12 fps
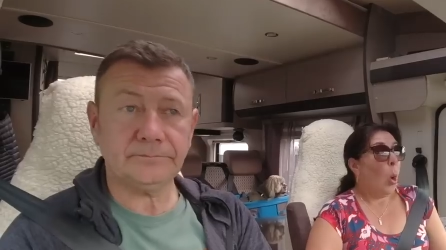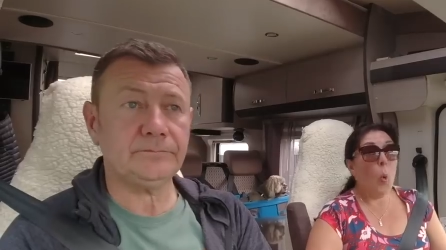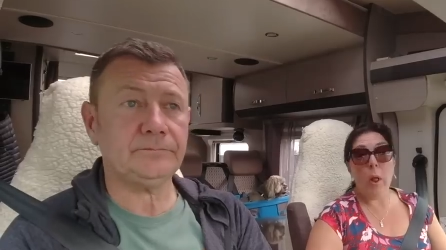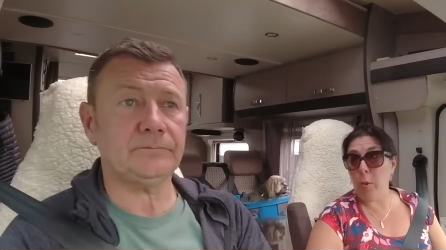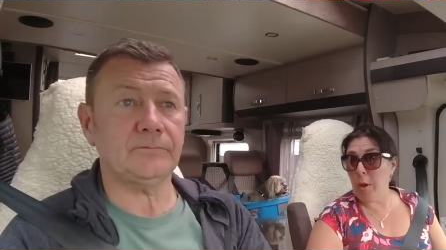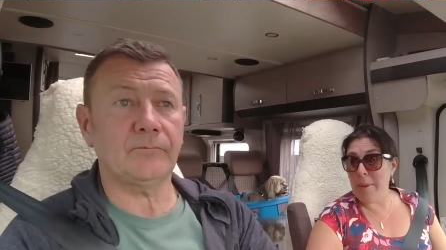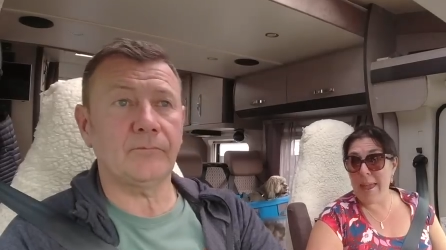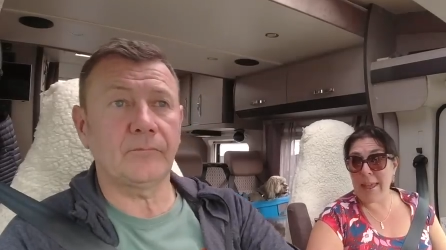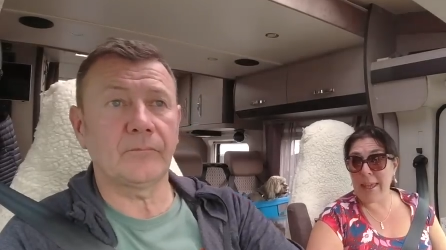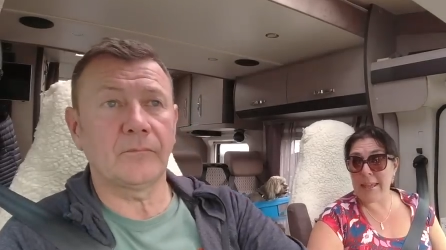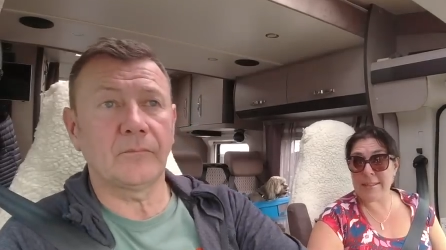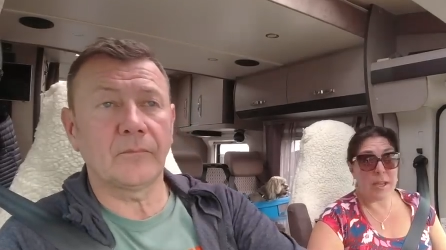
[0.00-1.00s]
Speaker 1: Will we
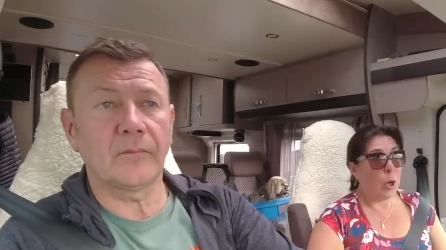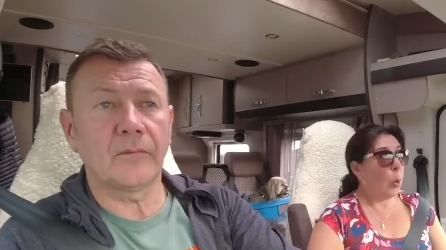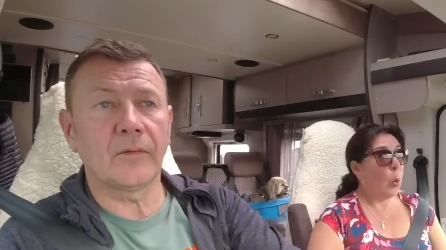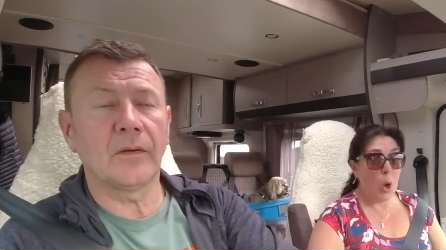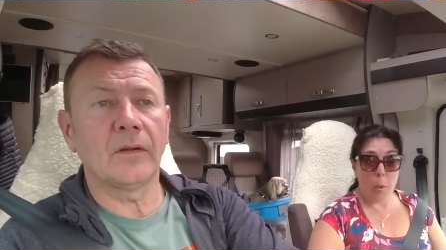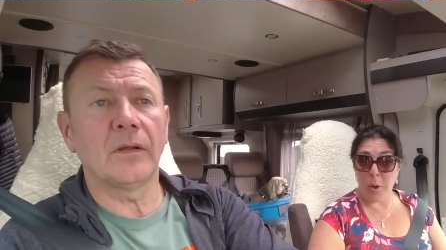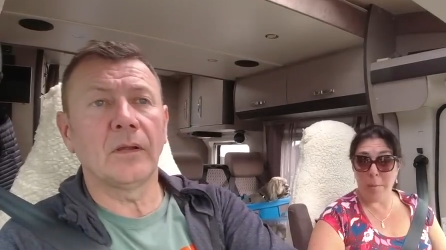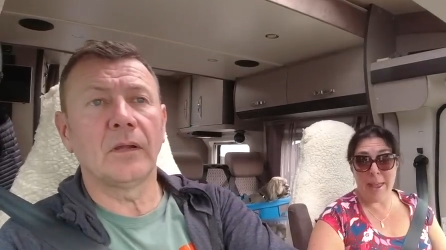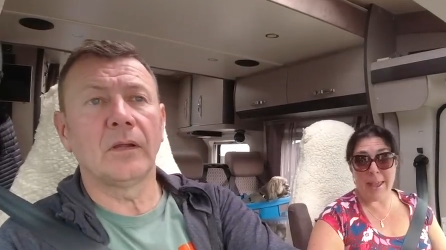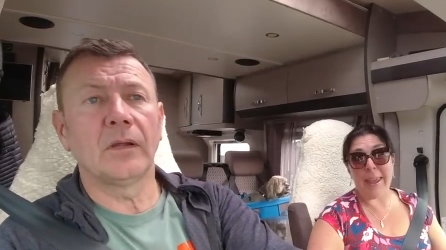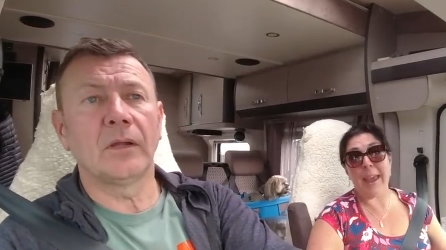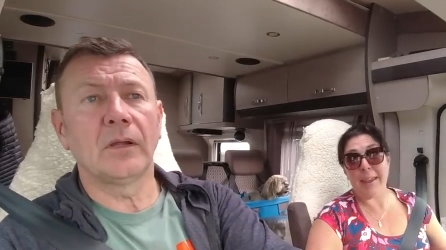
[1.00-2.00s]
make it? Won't we
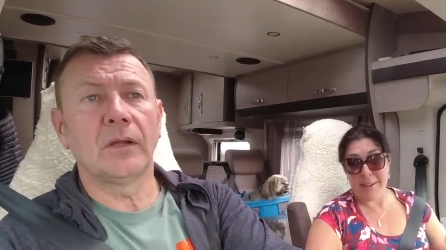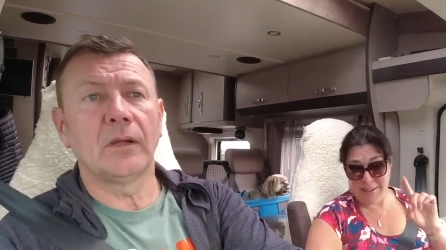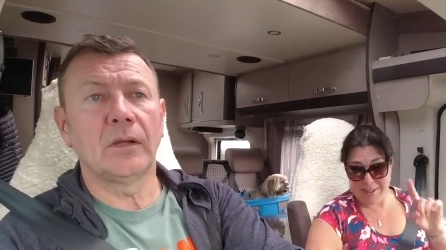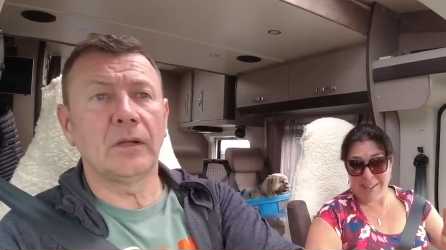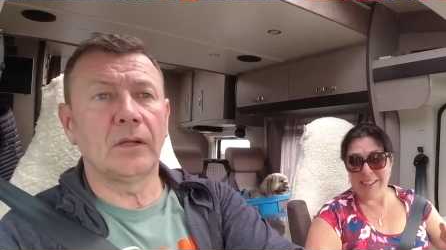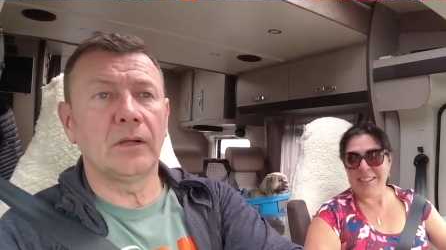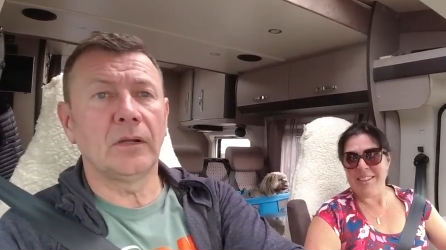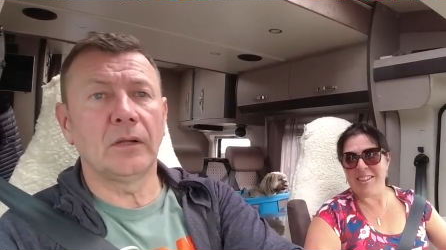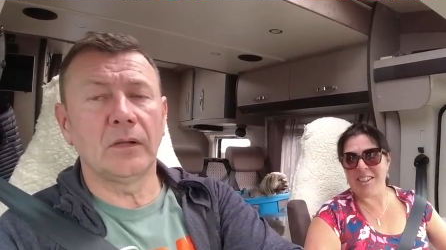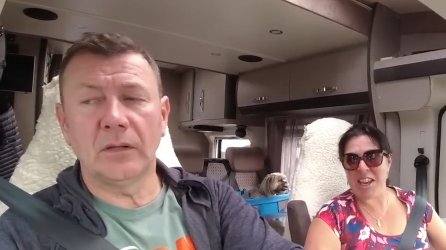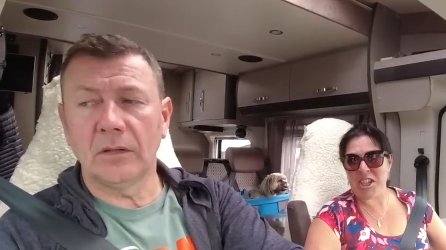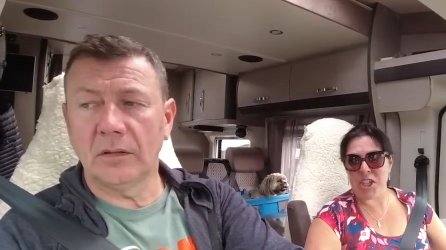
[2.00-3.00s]
make it?
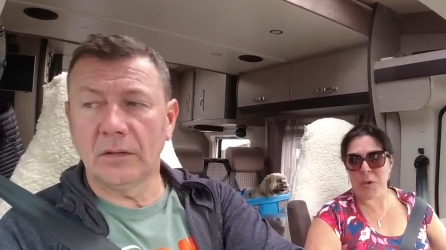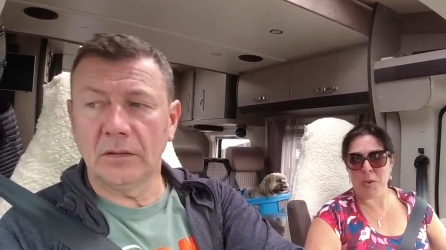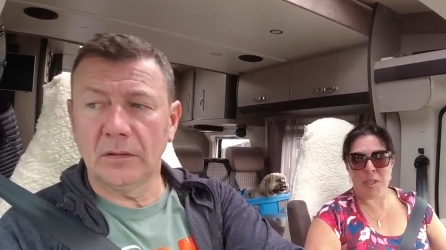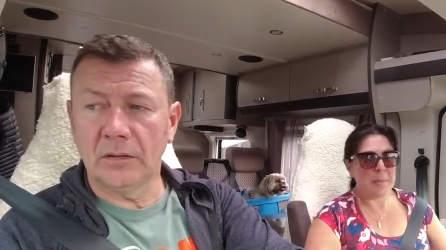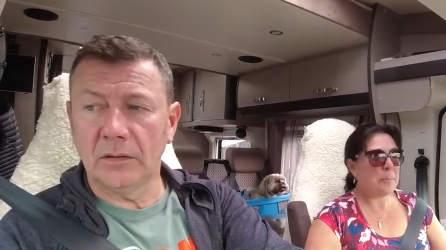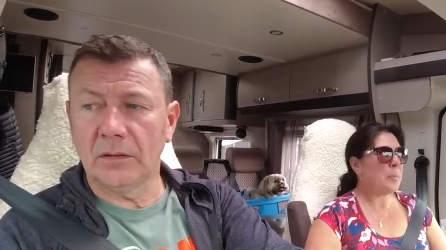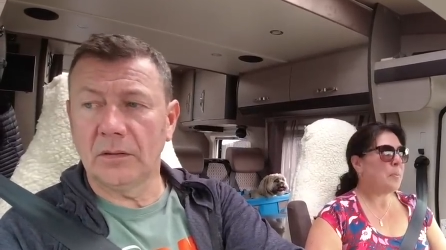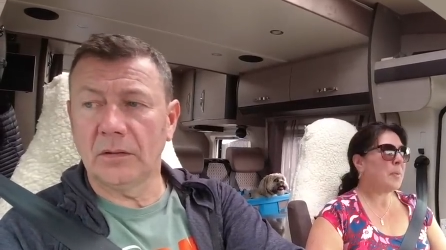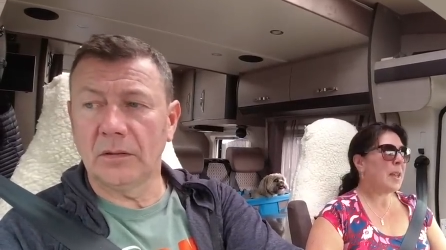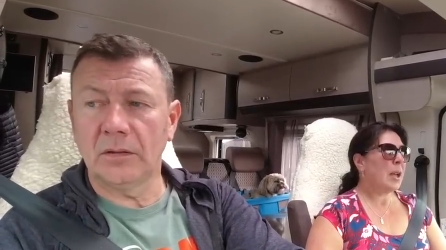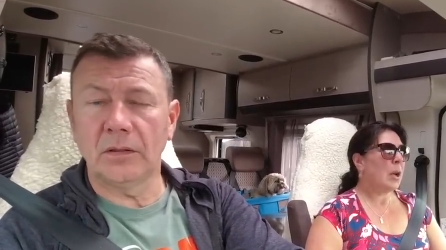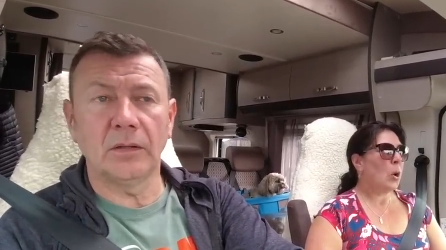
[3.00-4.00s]
Stay tuned.
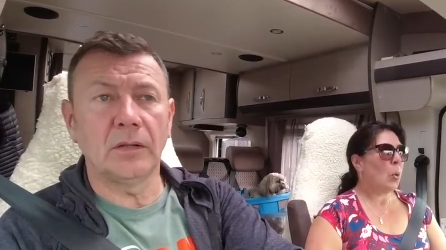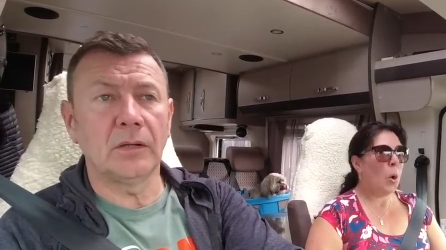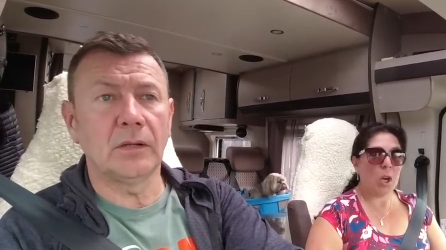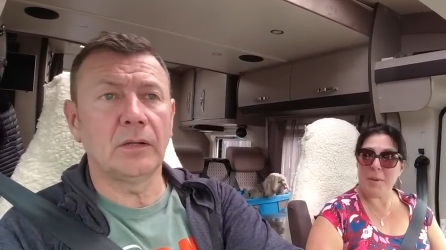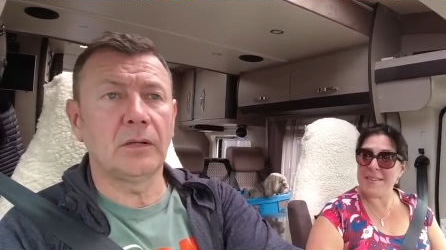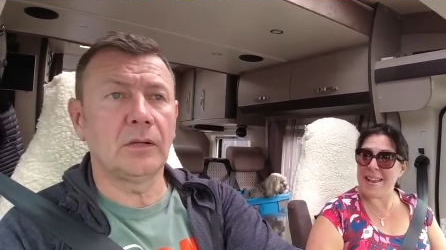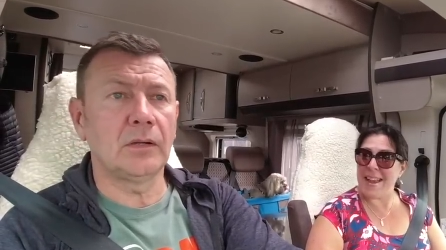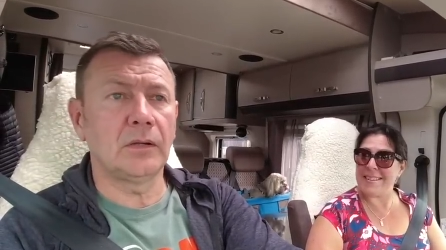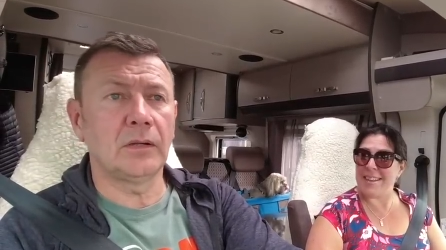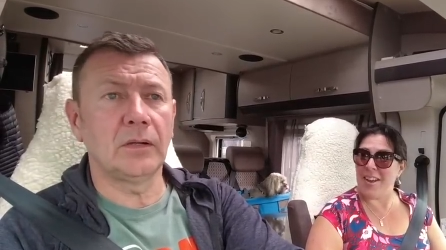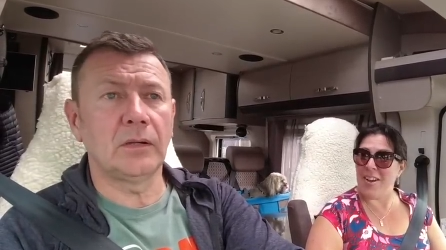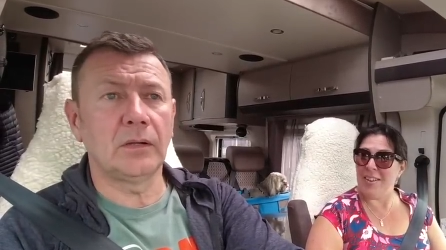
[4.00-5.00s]
What do we say,
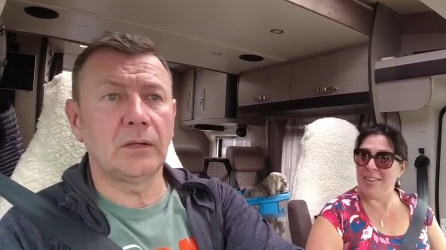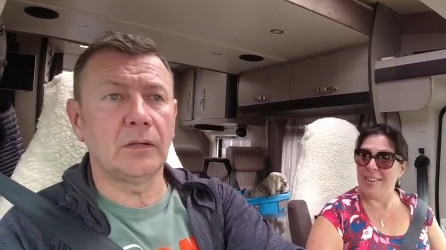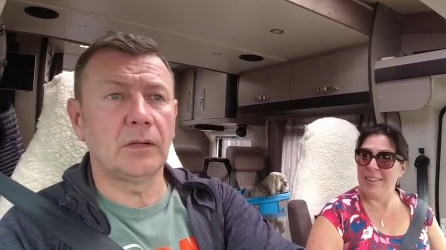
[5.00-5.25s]
Slaw?